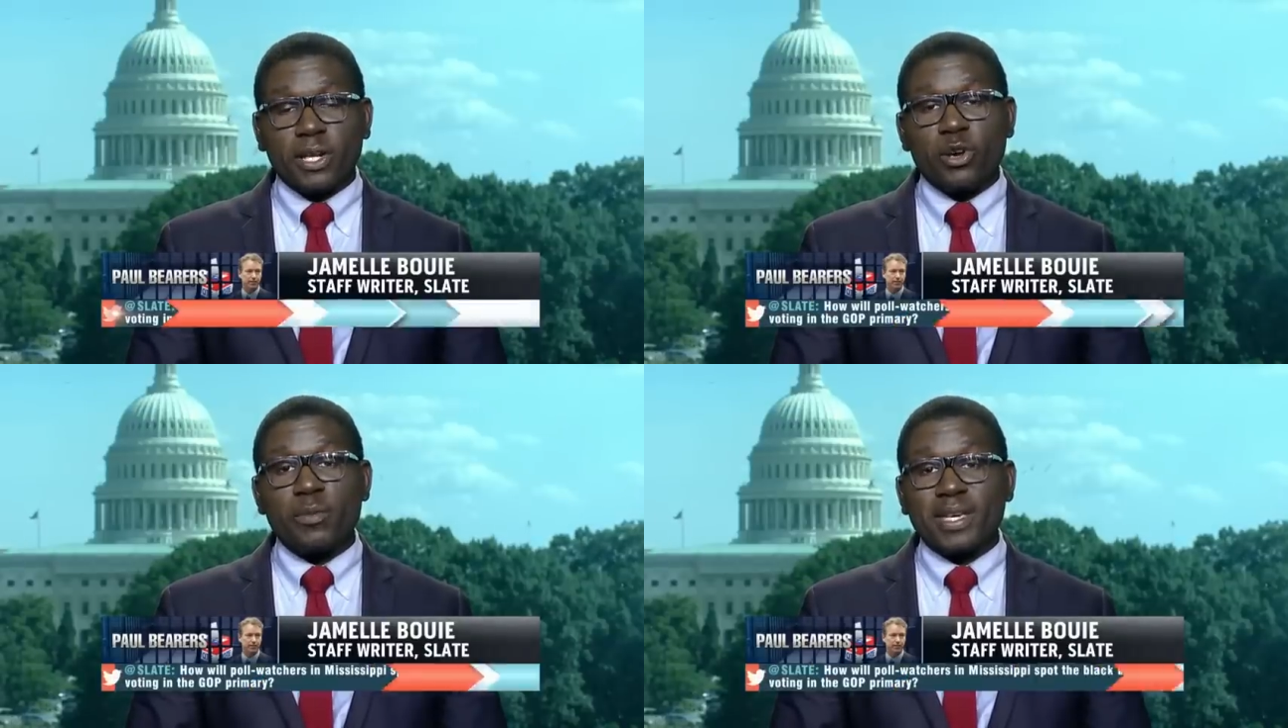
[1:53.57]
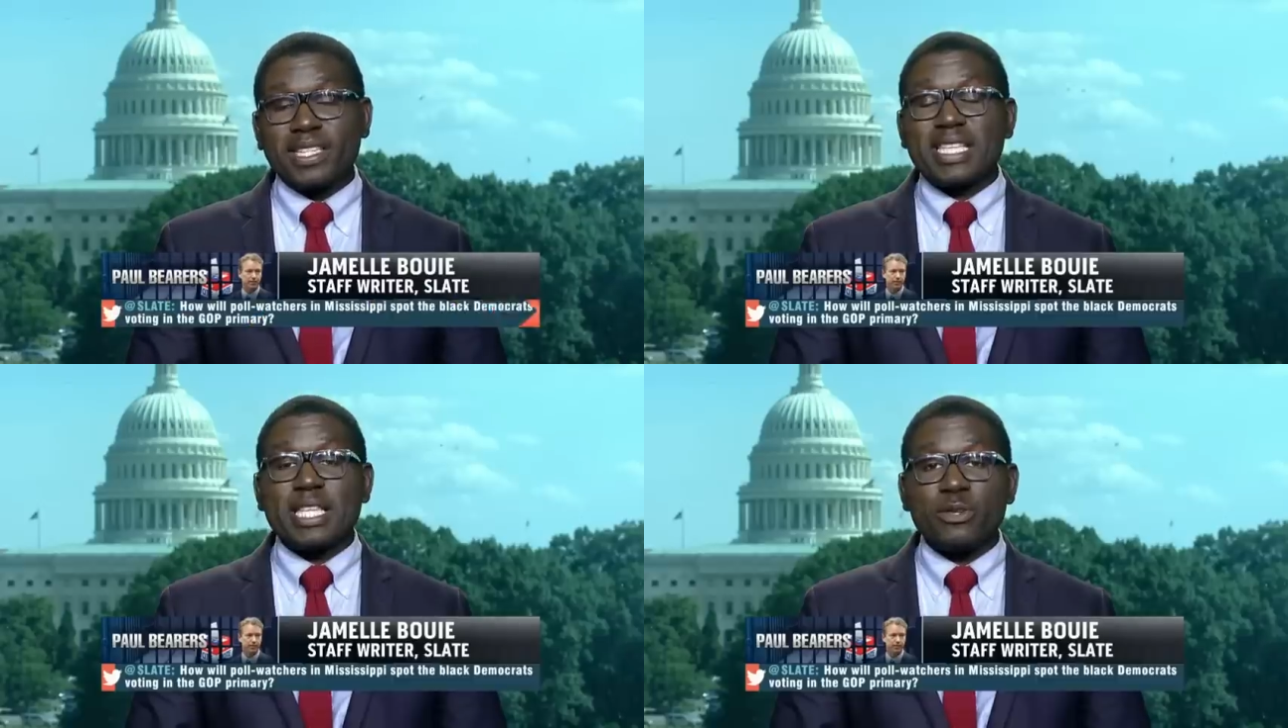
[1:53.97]
and I hope he
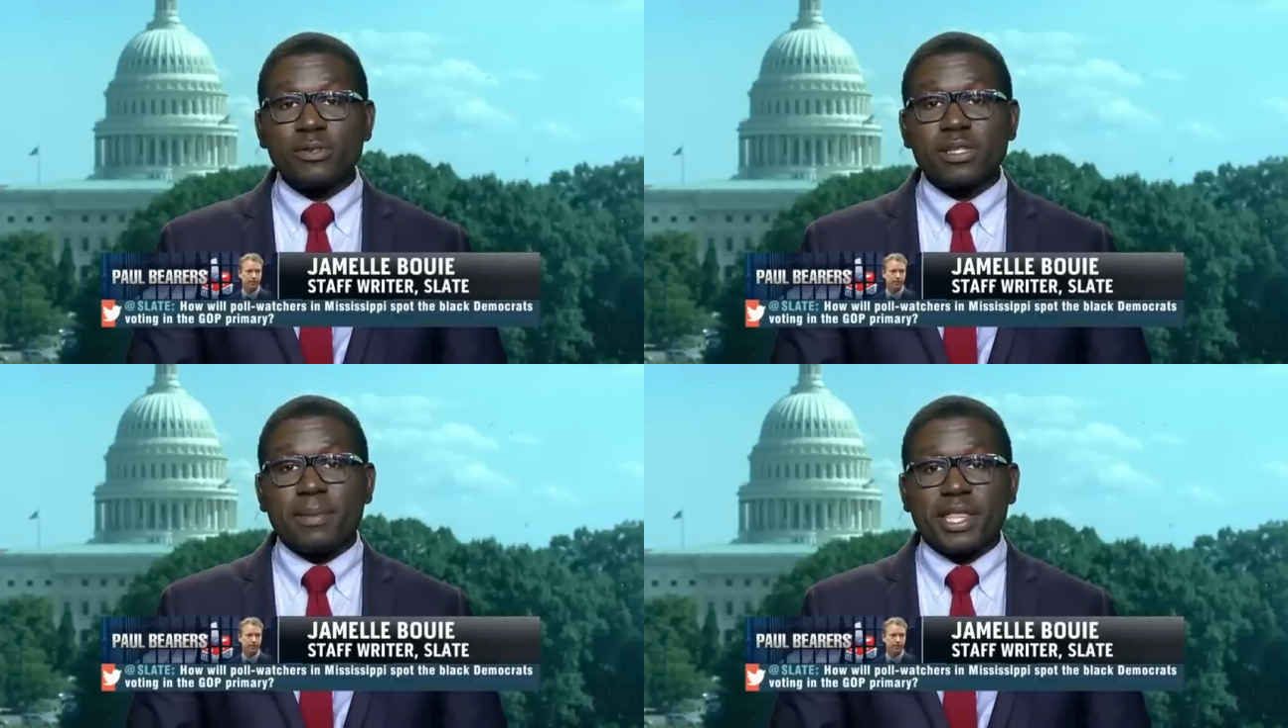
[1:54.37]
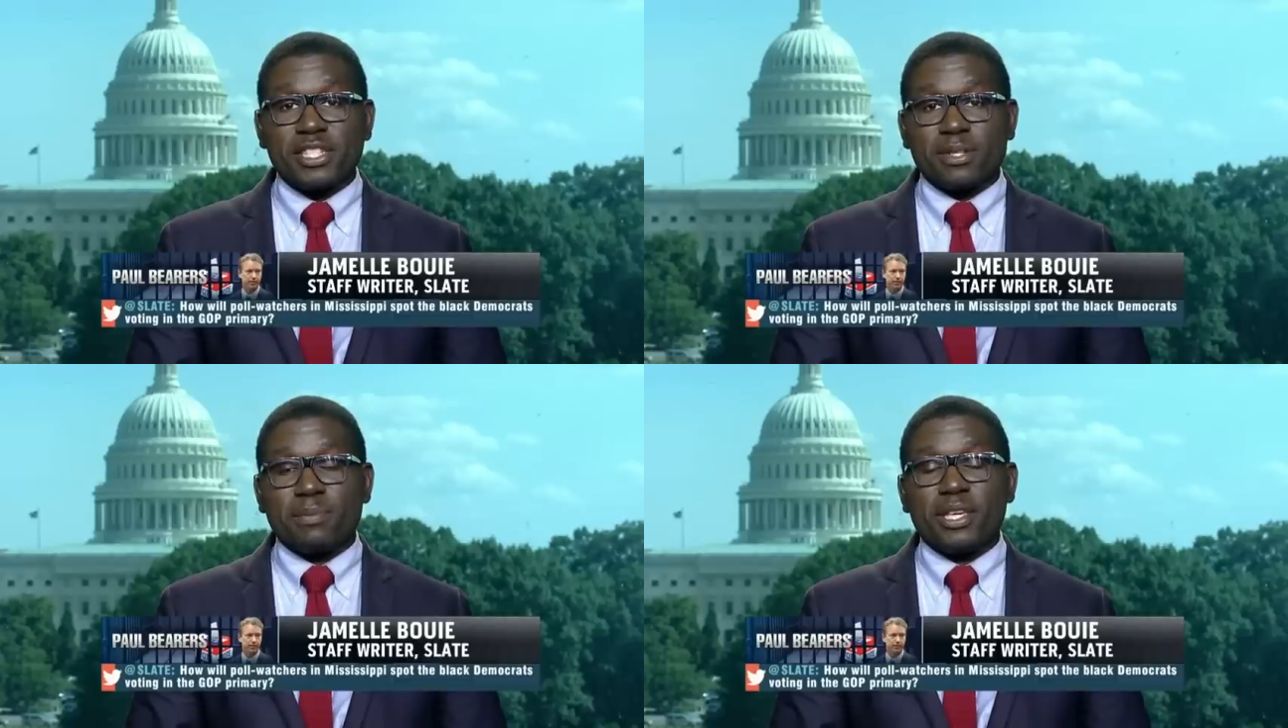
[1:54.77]
continues to make
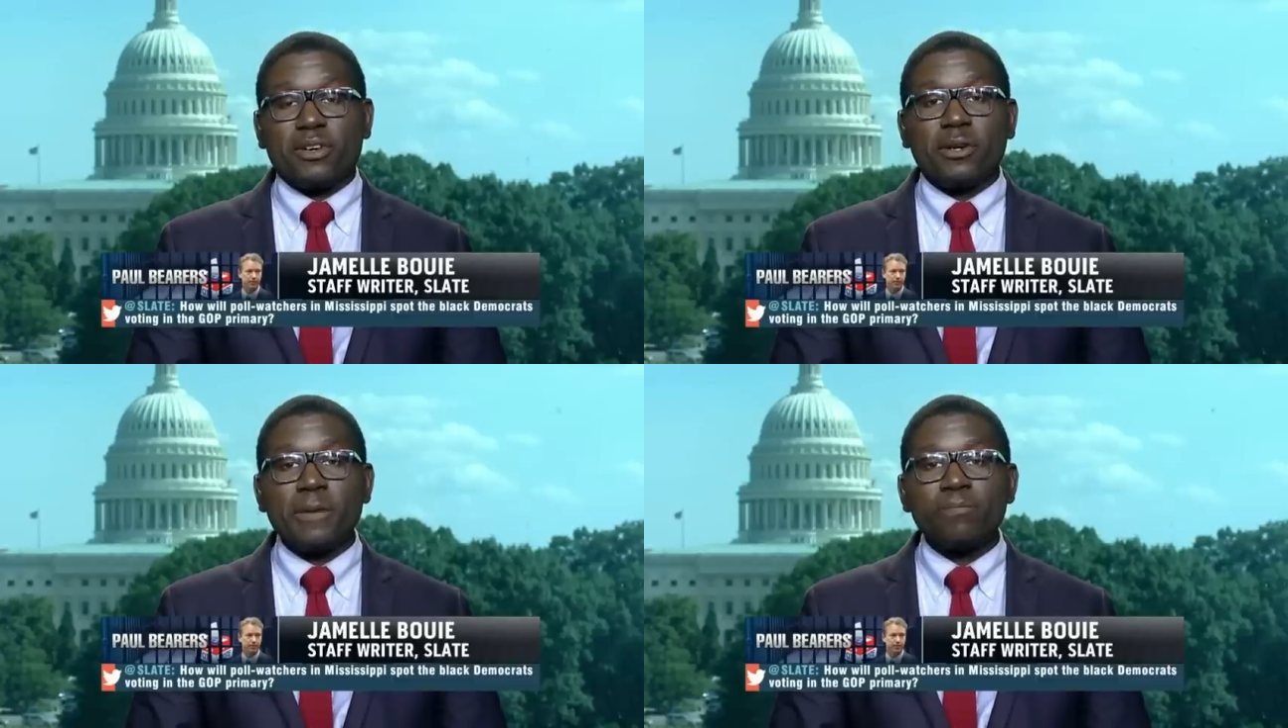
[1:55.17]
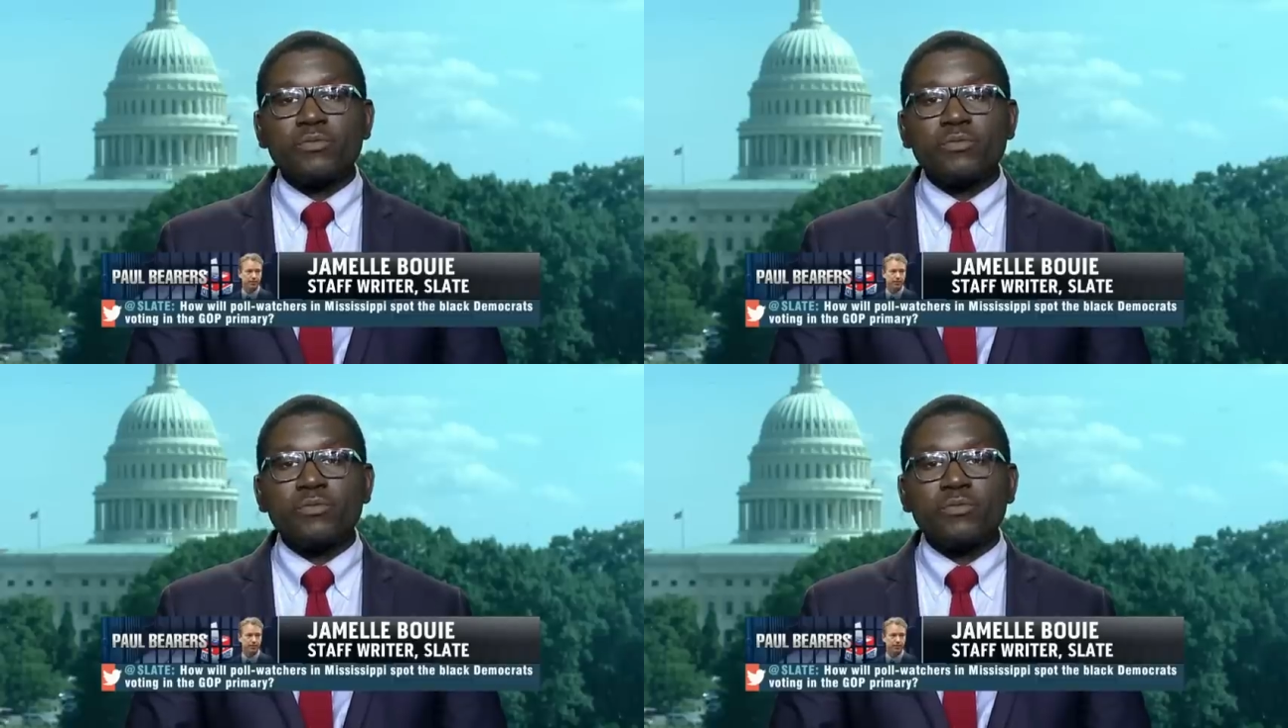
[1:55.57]
this appeal.